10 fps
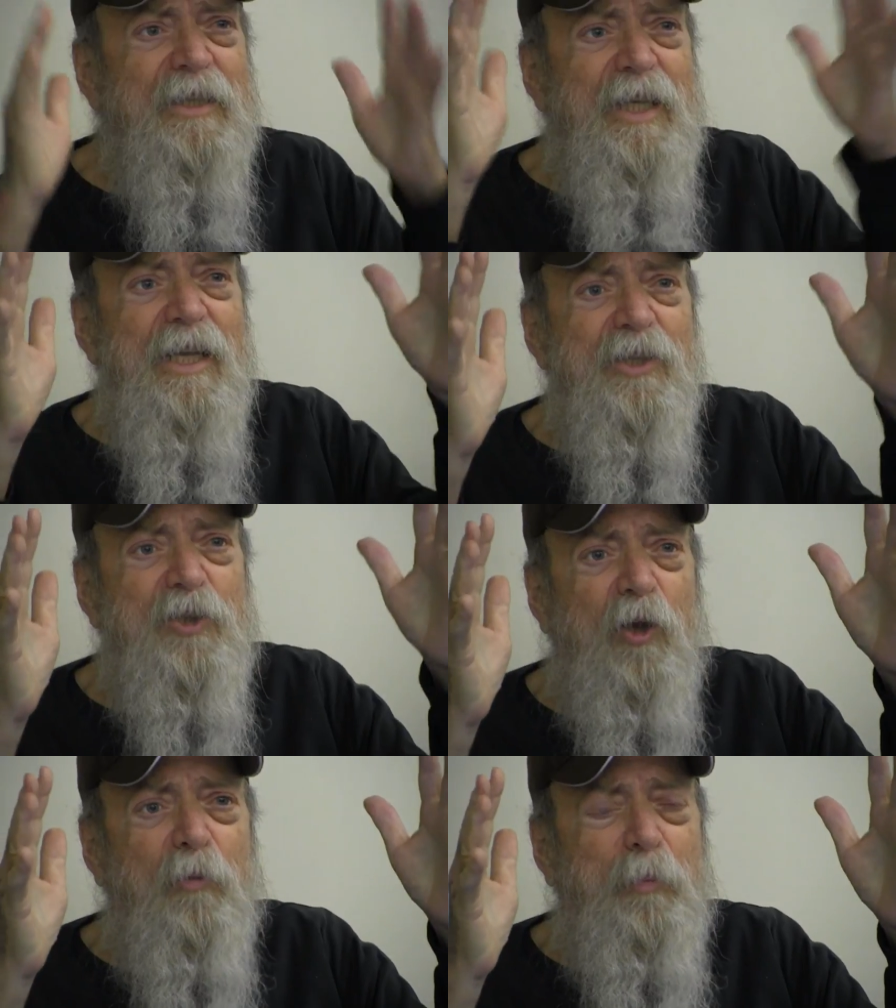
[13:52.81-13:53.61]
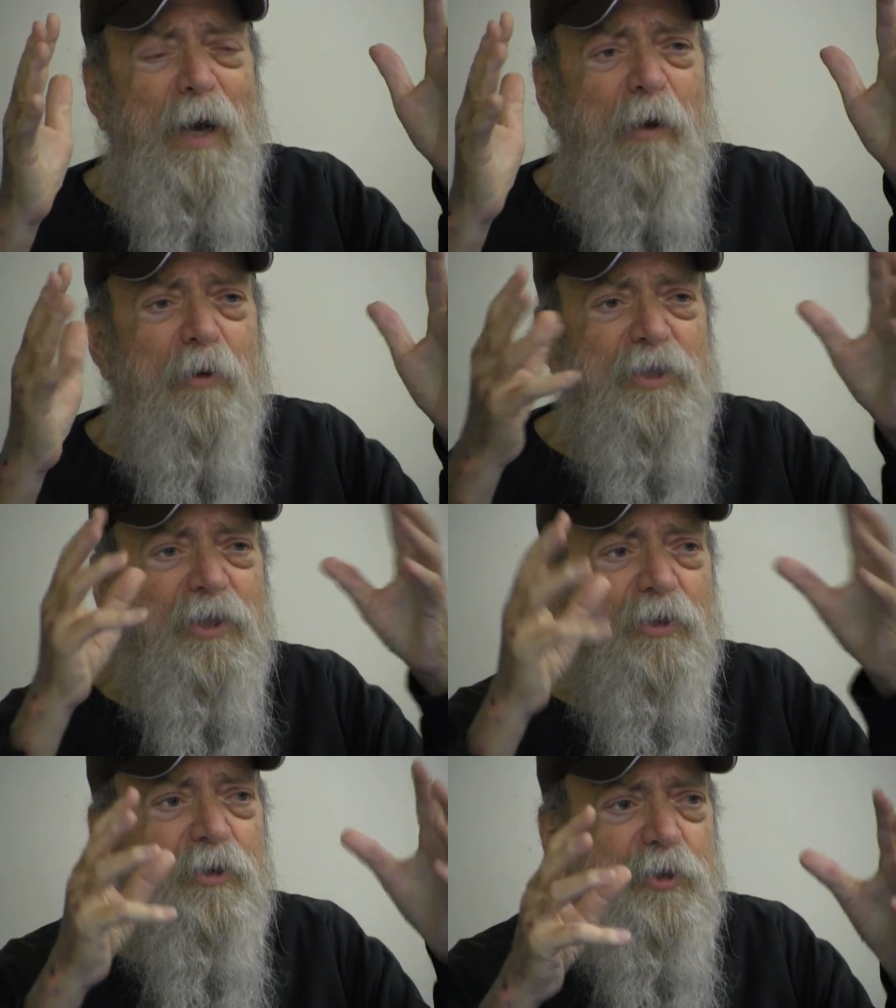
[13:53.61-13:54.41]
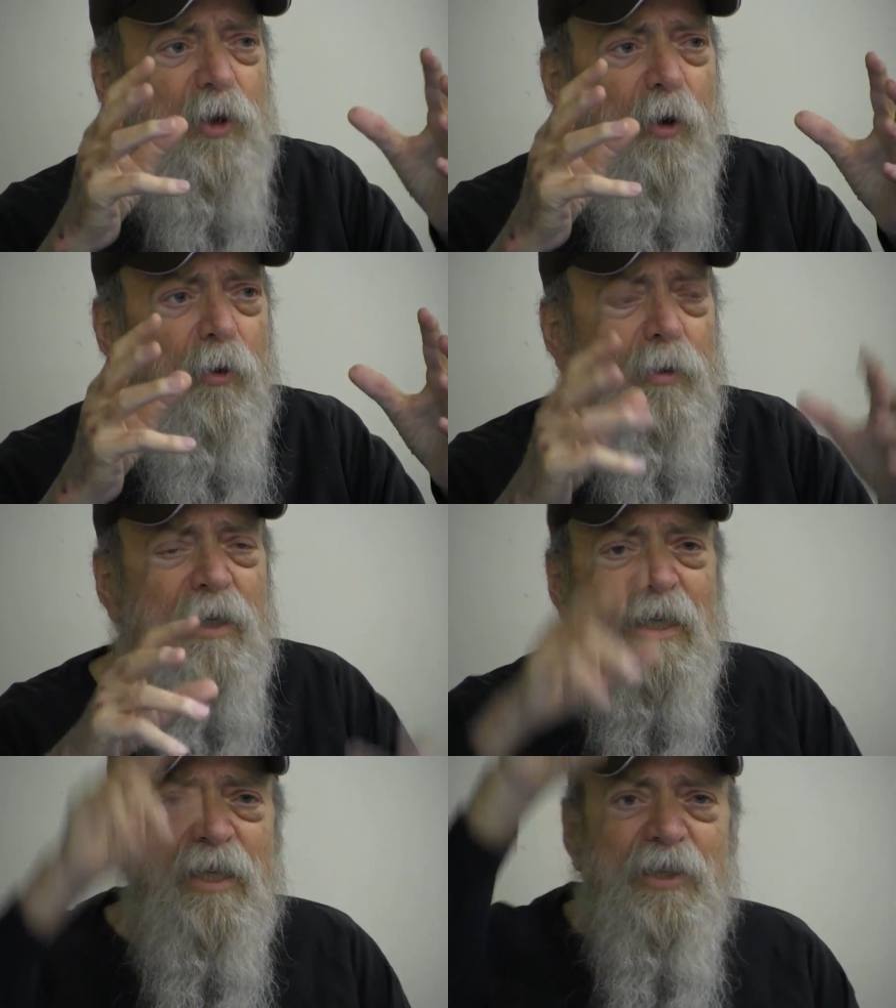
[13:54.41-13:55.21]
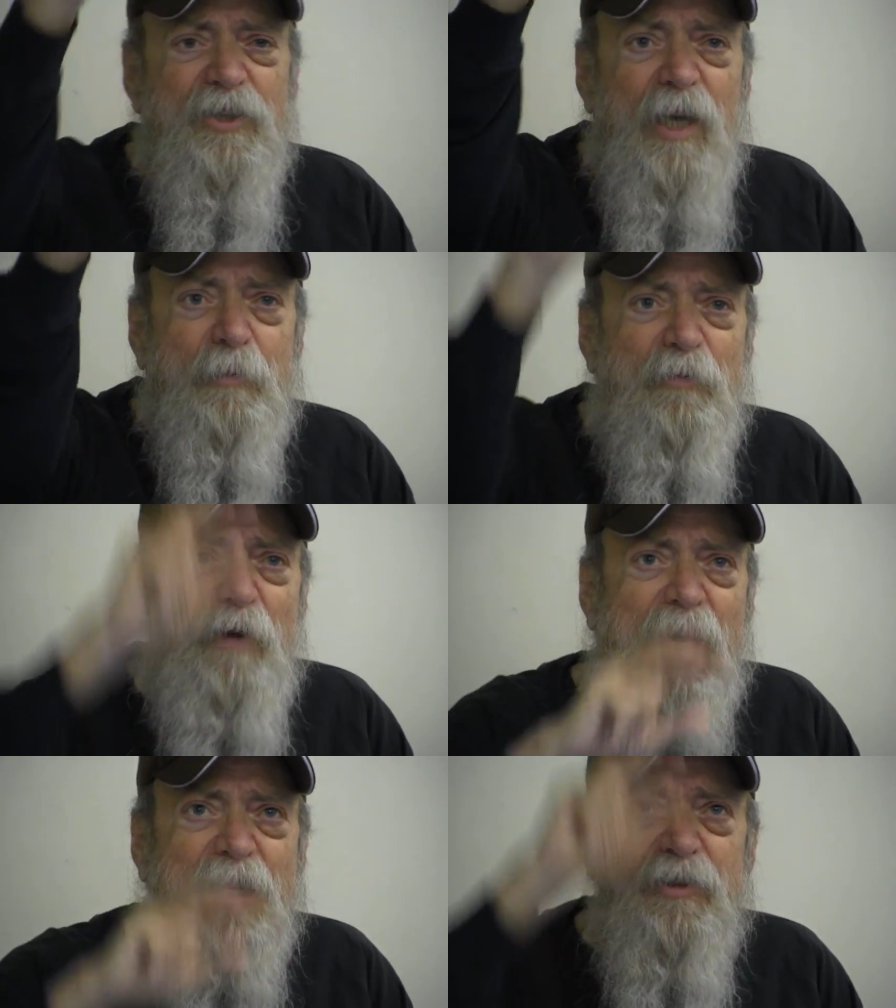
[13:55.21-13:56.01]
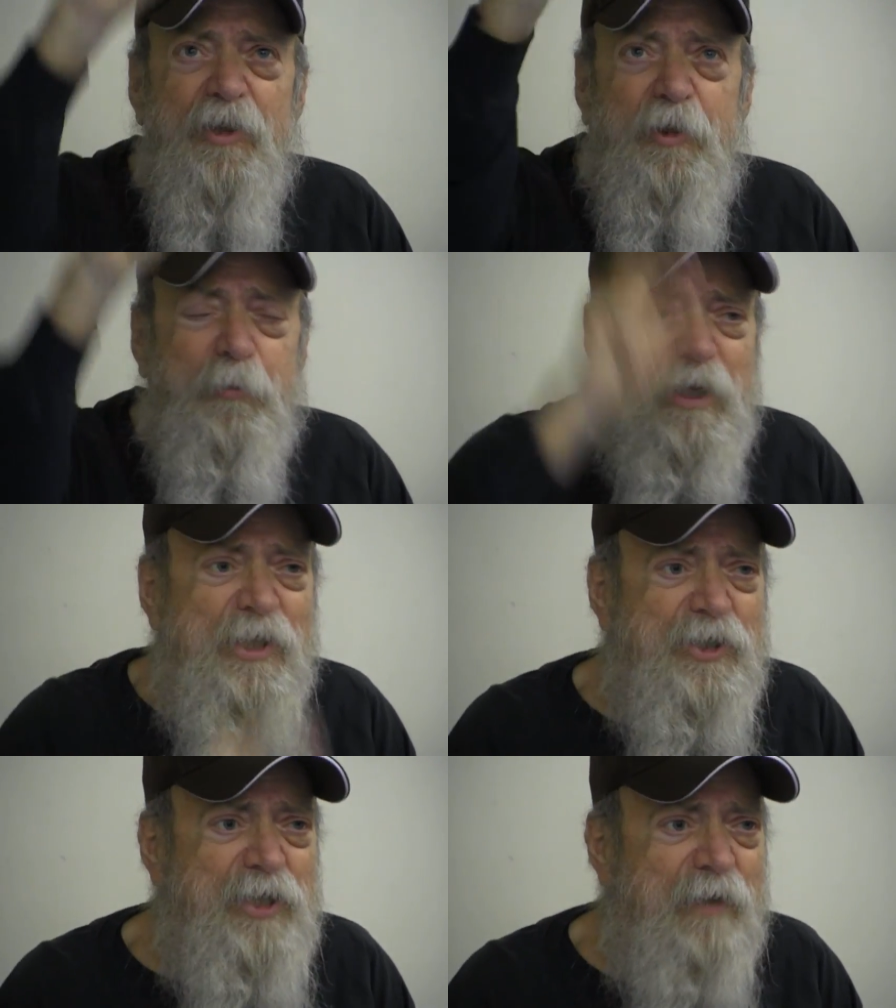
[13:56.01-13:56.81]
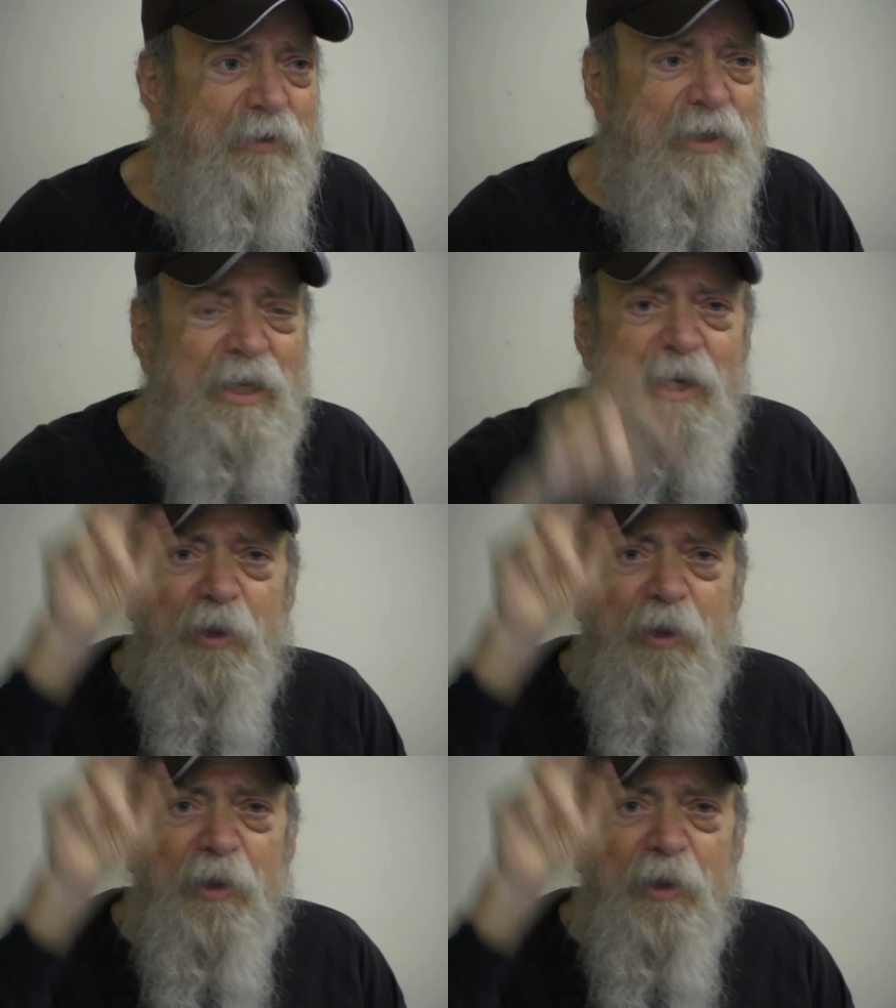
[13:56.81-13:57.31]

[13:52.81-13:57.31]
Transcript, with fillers: Ten soul powers in your soul, subdivided into three and seven.